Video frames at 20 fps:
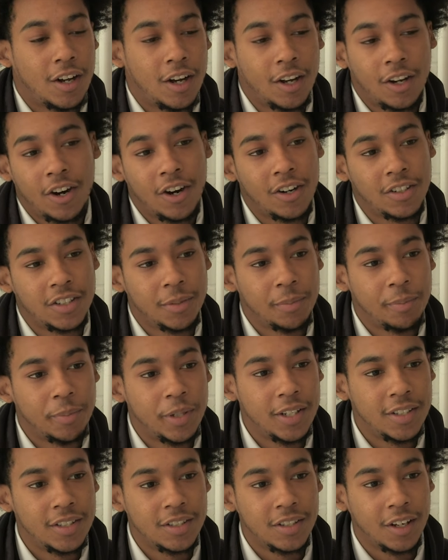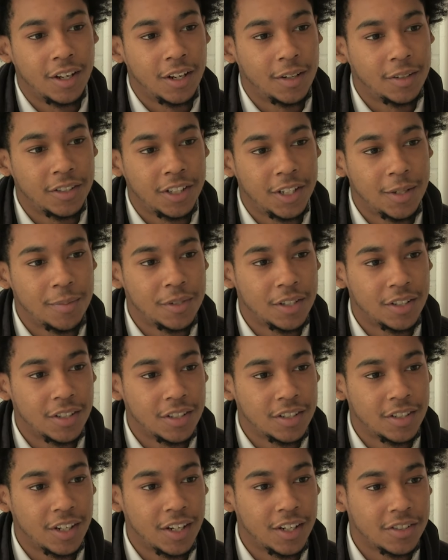Carleton beats teams in the
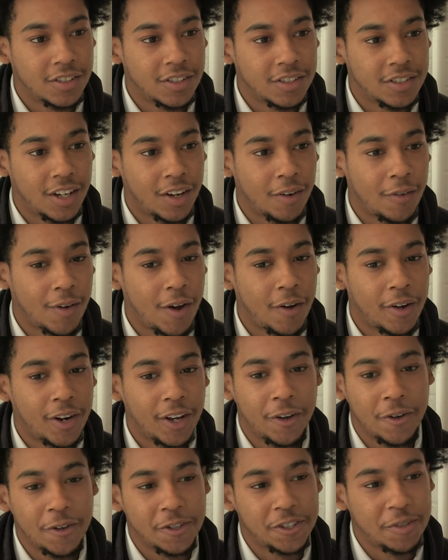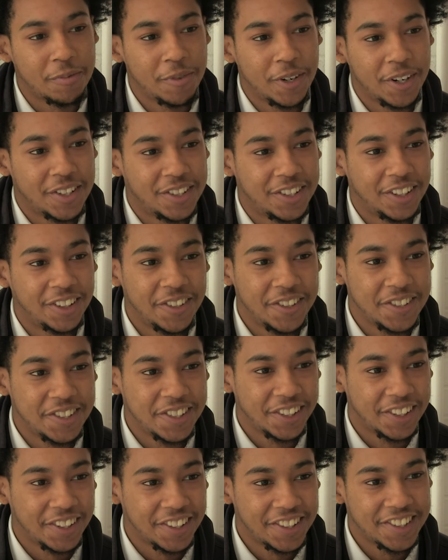States, so I was like, why would I go somewhere to lose
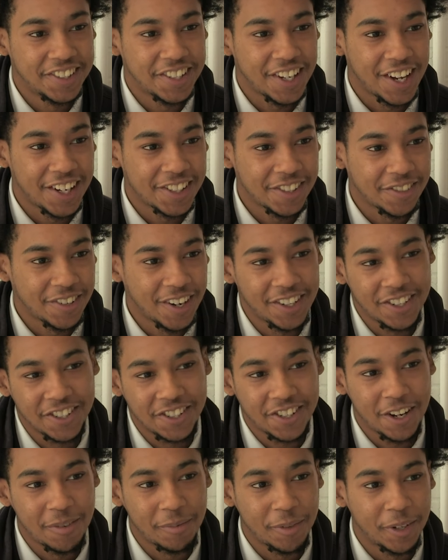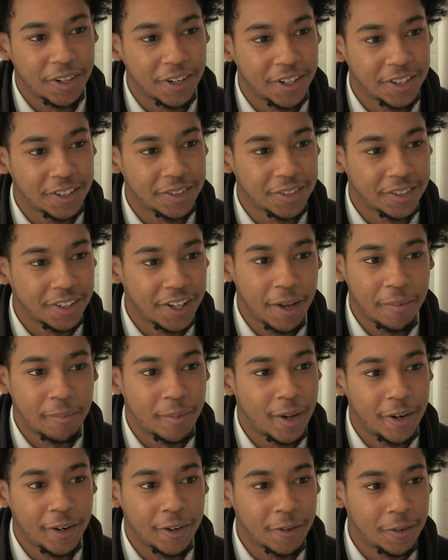to these guys when I just come here and get
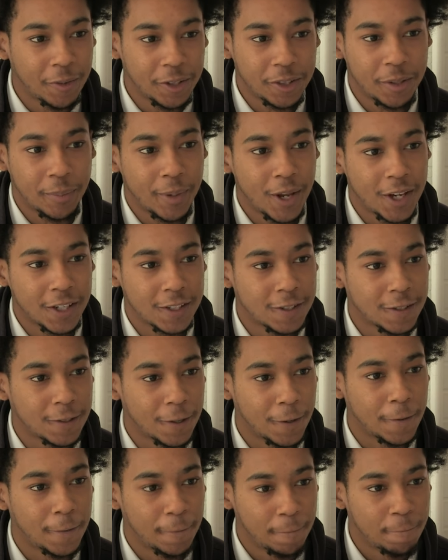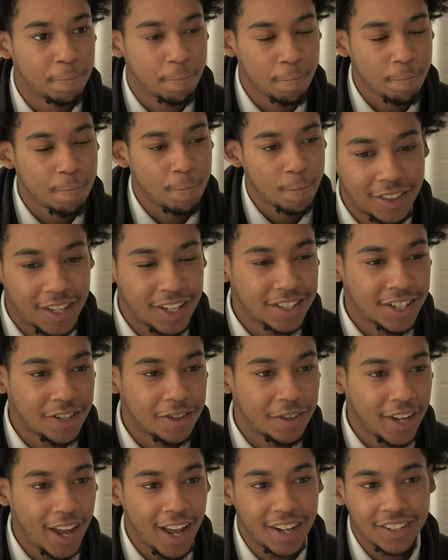better with the best? Things that
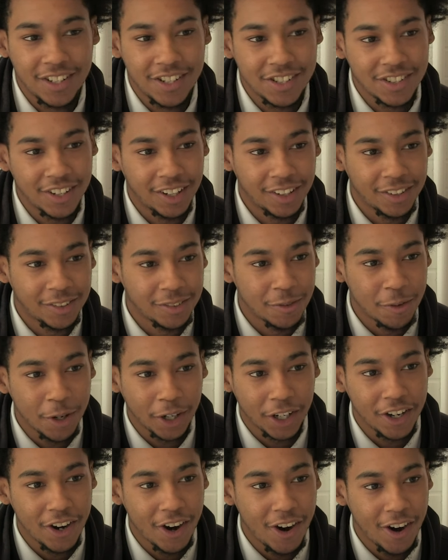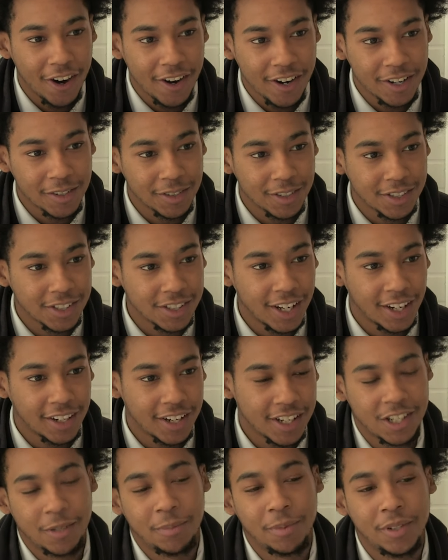you can't teach, like working hard and staying
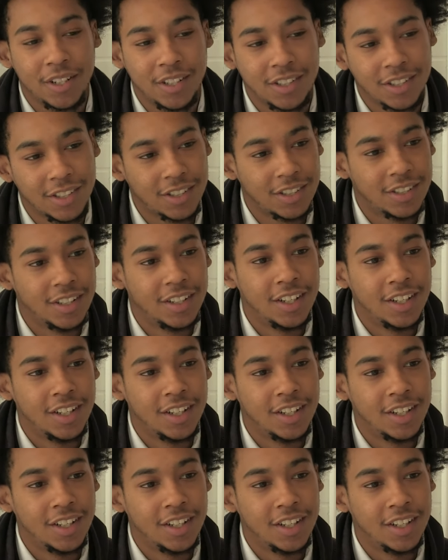disciplined.